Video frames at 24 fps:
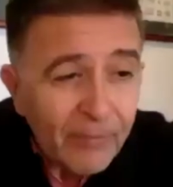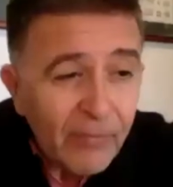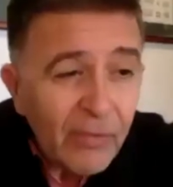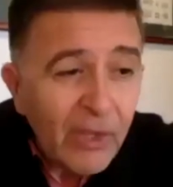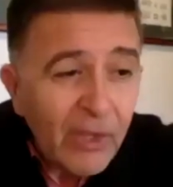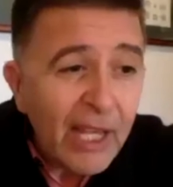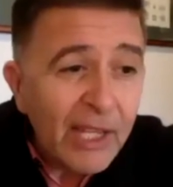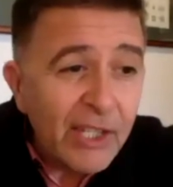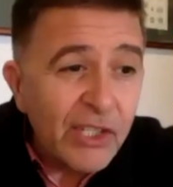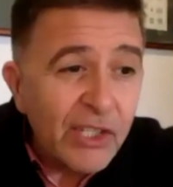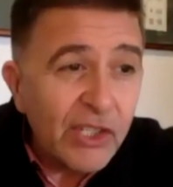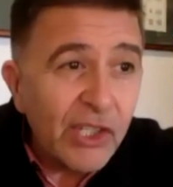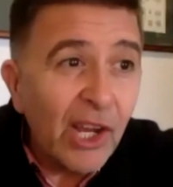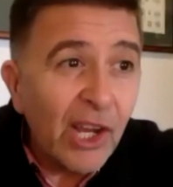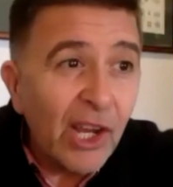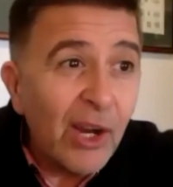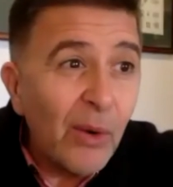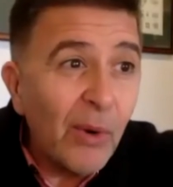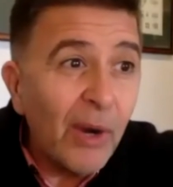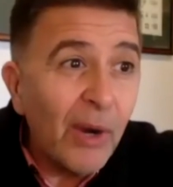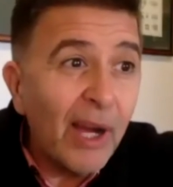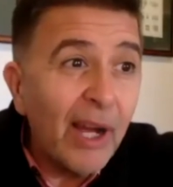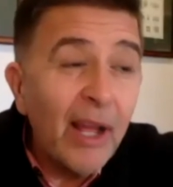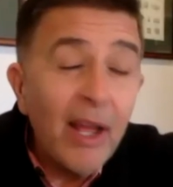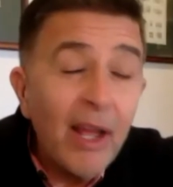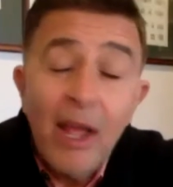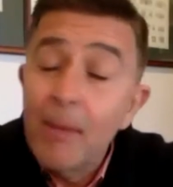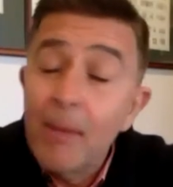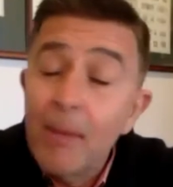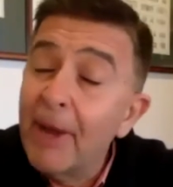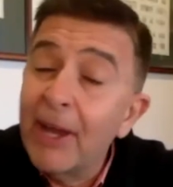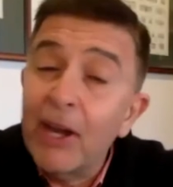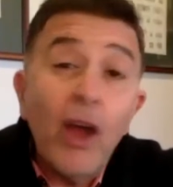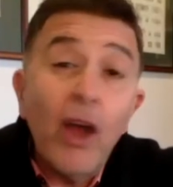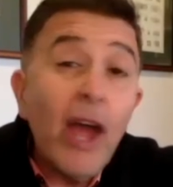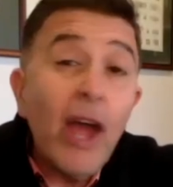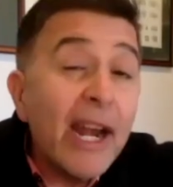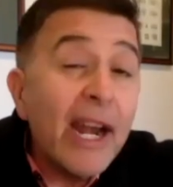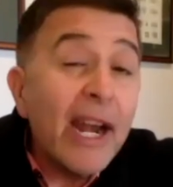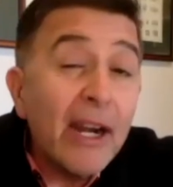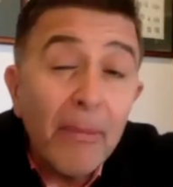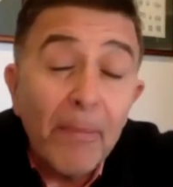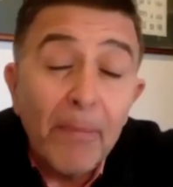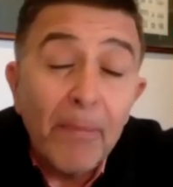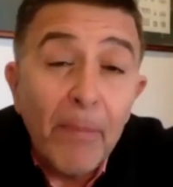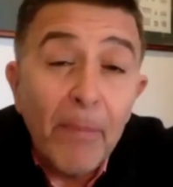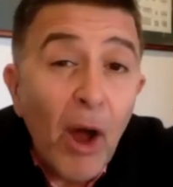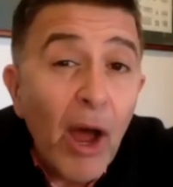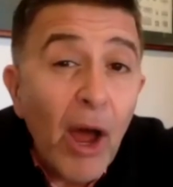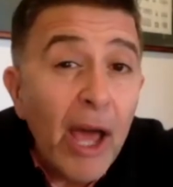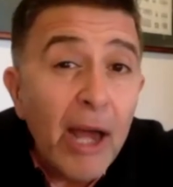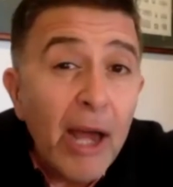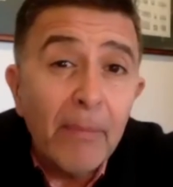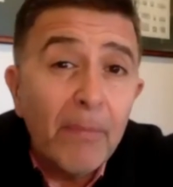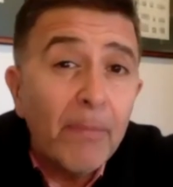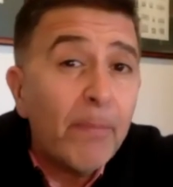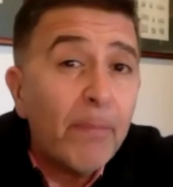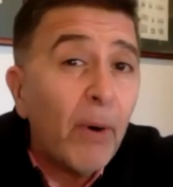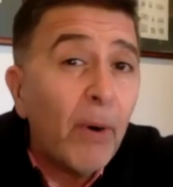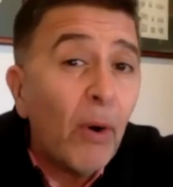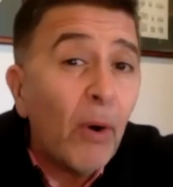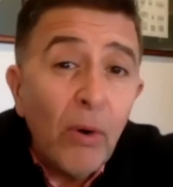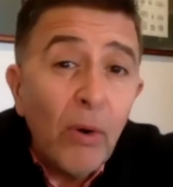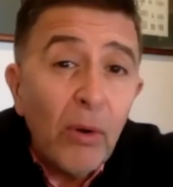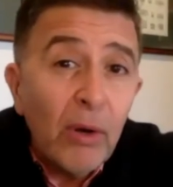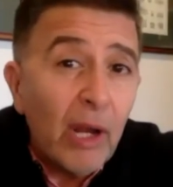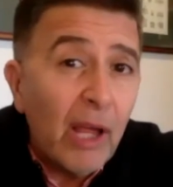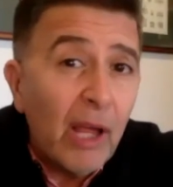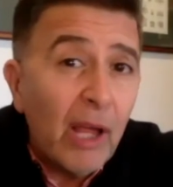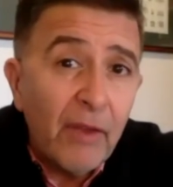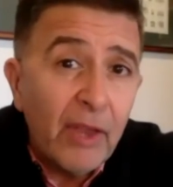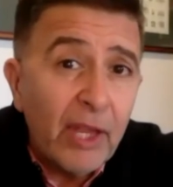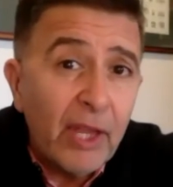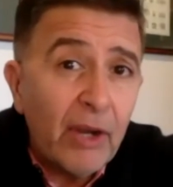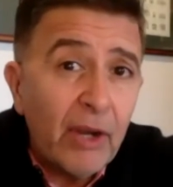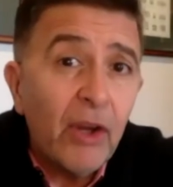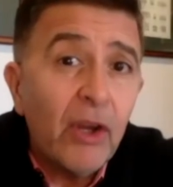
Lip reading: So, mate, I had a ball over there.